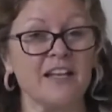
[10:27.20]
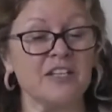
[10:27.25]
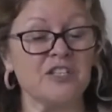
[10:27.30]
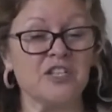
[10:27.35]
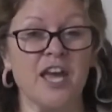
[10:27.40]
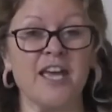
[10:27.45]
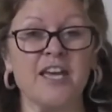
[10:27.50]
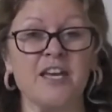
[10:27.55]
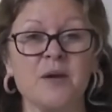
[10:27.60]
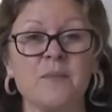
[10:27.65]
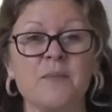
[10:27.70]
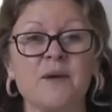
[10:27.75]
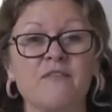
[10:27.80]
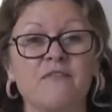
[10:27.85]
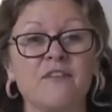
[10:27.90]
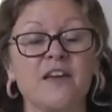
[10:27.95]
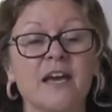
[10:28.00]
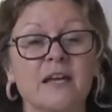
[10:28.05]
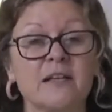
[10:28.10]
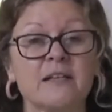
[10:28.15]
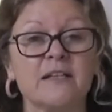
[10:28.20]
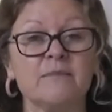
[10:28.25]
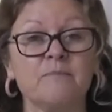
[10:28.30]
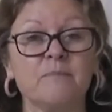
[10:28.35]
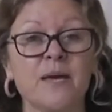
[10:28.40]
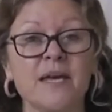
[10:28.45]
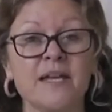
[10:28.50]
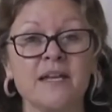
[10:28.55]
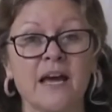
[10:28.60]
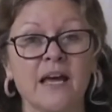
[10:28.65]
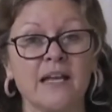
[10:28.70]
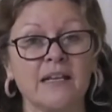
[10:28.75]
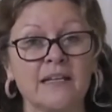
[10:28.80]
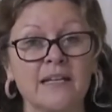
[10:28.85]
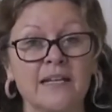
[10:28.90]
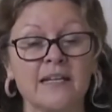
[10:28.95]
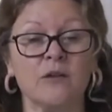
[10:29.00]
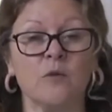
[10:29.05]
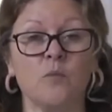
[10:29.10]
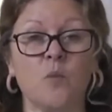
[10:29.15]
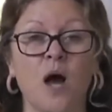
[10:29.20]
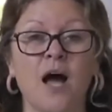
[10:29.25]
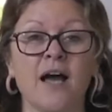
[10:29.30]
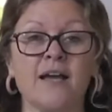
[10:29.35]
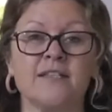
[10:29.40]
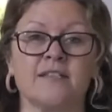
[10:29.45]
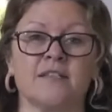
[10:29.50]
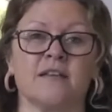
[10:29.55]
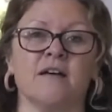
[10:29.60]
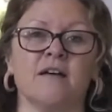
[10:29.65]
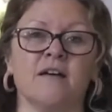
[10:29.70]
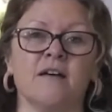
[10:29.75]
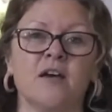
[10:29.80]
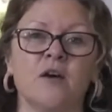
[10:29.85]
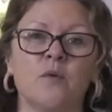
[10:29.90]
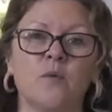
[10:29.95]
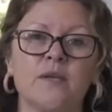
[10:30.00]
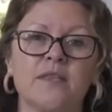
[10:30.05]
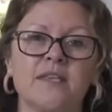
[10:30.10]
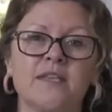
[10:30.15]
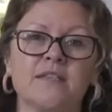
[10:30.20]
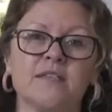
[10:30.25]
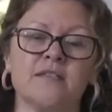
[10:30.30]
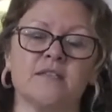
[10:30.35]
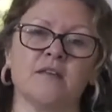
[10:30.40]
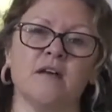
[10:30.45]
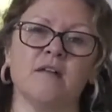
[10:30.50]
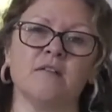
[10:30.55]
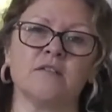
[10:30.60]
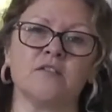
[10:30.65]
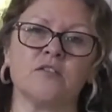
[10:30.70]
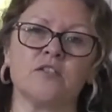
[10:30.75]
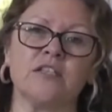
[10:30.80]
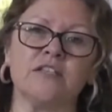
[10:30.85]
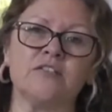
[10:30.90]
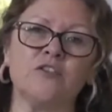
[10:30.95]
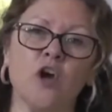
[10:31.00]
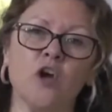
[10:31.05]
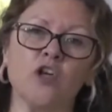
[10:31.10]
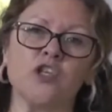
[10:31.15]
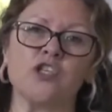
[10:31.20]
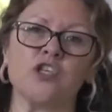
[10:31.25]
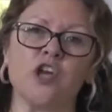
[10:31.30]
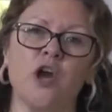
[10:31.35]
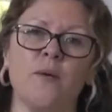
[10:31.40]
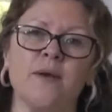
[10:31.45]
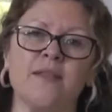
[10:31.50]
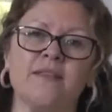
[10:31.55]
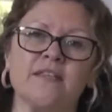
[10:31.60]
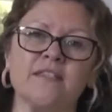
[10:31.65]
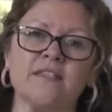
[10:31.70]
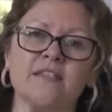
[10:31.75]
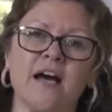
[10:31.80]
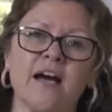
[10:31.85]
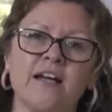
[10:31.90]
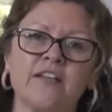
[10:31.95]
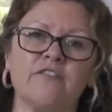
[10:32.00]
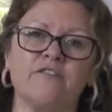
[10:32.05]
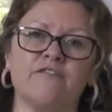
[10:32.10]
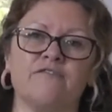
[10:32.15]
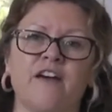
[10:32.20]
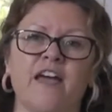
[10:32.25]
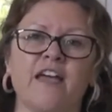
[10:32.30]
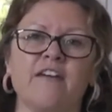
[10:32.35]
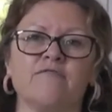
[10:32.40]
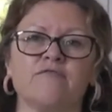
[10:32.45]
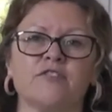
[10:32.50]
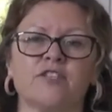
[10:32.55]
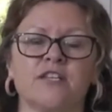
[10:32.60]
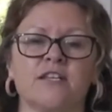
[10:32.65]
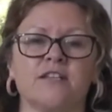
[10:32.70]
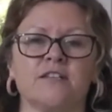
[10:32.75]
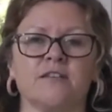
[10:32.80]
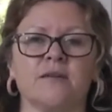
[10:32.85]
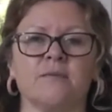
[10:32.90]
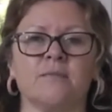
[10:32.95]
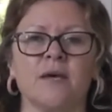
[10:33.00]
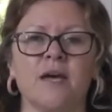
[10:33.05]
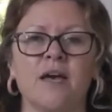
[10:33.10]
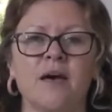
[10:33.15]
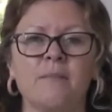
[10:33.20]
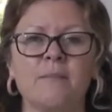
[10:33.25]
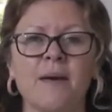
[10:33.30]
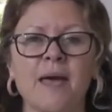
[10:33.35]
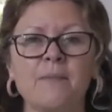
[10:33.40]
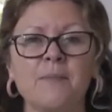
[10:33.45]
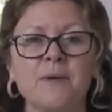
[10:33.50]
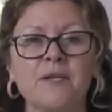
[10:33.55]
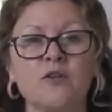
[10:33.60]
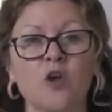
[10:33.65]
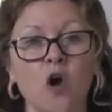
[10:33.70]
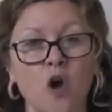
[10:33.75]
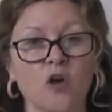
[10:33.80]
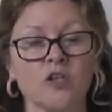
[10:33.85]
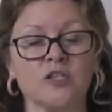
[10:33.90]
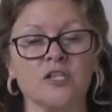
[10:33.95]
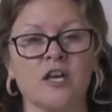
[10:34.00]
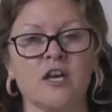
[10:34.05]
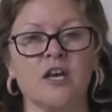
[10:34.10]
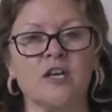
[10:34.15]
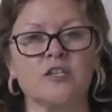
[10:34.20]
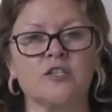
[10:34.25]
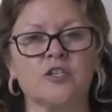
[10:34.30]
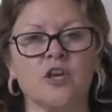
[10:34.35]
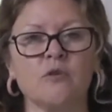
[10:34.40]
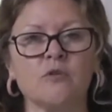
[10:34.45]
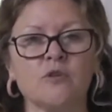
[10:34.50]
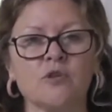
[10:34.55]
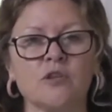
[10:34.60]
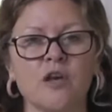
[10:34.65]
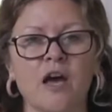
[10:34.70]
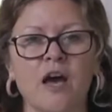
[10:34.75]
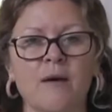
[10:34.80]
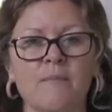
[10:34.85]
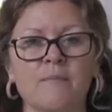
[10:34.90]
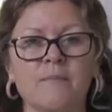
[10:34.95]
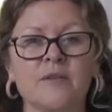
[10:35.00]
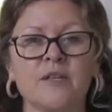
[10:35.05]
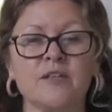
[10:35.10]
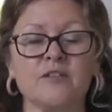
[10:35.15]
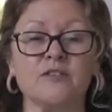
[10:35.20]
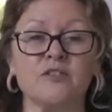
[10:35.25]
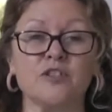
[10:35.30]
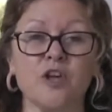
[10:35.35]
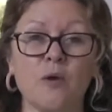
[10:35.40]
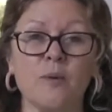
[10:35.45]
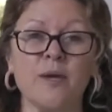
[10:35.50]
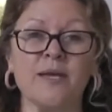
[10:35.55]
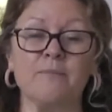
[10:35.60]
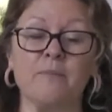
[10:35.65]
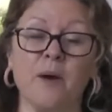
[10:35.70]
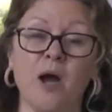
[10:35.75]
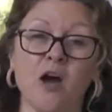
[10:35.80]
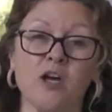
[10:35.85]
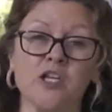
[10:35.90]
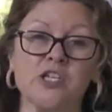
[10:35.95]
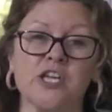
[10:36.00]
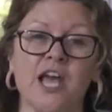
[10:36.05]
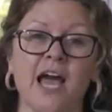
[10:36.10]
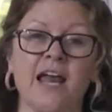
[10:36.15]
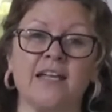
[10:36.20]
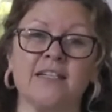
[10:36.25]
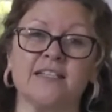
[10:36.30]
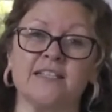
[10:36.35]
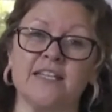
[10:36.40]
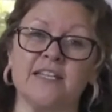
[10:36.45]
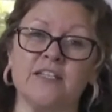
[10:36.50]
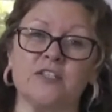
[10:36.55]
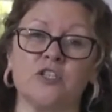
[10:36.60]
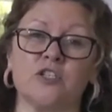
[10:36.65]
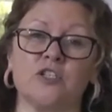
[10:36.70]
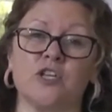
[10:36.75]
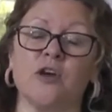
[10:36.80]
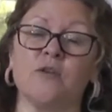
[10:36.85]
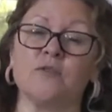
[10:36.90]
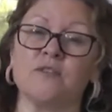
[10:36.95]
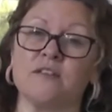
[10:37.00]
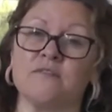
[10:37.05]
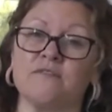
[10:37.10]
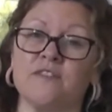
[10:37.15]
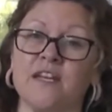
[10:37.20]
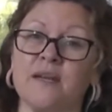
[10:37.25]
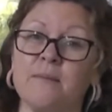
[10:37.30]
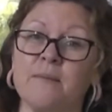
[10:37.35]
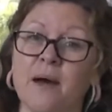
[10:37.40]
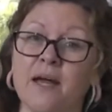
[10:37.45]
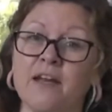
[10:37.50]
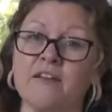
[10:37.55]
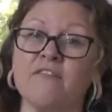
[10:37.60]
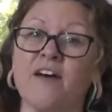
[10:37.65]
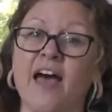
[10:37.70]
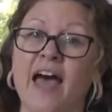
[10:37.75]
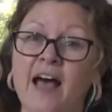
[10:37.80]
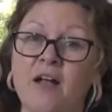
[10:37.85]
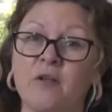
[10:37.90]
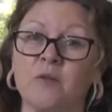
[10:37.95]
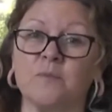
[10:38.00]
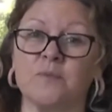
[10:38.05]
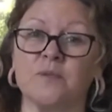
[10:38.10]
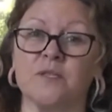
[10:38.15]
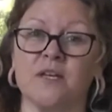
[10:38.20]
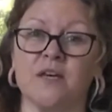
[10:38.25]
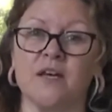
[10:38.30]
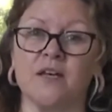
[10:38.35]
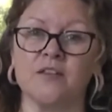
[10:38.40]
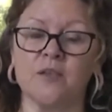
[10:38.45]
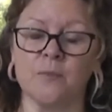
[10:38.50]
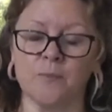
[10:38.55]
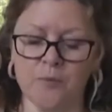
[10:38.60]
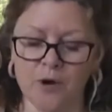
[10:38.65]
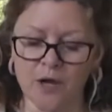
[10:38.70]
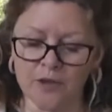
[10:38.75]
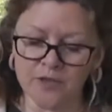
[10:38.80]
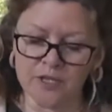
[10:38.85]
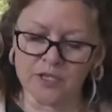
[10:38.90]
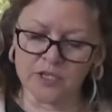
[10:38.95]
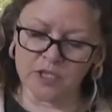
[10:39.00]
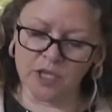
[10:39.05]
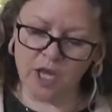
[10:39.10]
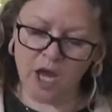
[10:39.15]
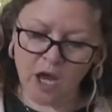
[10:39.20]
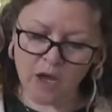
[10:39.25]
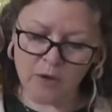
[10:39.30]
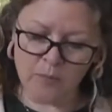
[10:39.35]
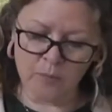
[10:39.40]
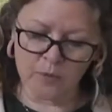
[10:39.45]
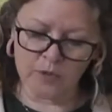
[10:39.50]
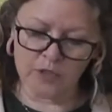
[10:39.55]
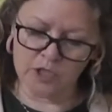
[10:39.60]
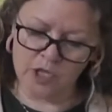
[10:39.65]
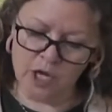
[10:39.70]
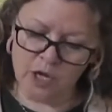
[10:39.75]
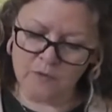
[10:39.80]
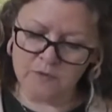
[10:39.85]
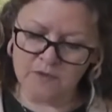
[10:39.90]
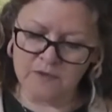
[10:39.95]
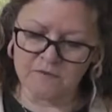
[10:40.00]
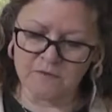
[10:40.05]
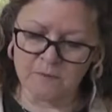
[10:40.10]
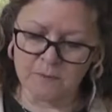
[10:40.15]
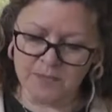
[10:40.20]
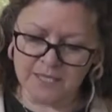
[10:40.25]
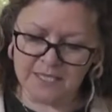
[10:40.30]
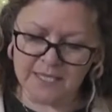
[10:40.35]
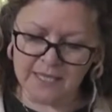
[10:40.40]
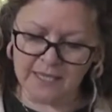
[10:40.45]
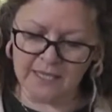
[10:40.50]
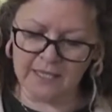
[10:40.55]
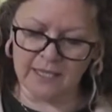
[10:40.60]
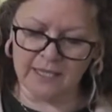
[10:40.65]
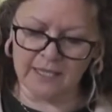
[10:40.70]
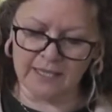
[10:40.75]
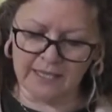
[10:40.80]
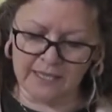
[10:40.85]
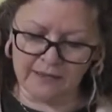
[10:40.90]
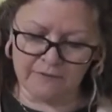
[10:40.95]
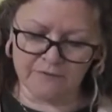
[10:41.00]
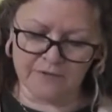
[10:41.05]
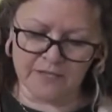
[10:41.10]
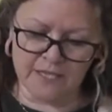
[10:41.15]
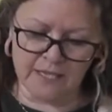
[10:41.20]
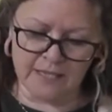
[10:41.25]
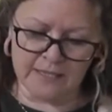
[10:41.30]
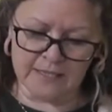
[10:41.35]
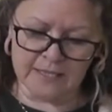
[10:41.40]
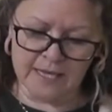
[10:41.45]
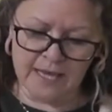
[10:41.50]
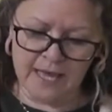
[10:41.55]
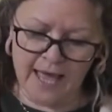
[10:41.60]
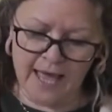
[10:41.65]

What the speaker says: Jacob, if he had been a little wiser with his sons, not showing this kind of favoritism, maybe not so showing partiality to Joseph, that it might have helped the brothers cope with Joseph's particular giftings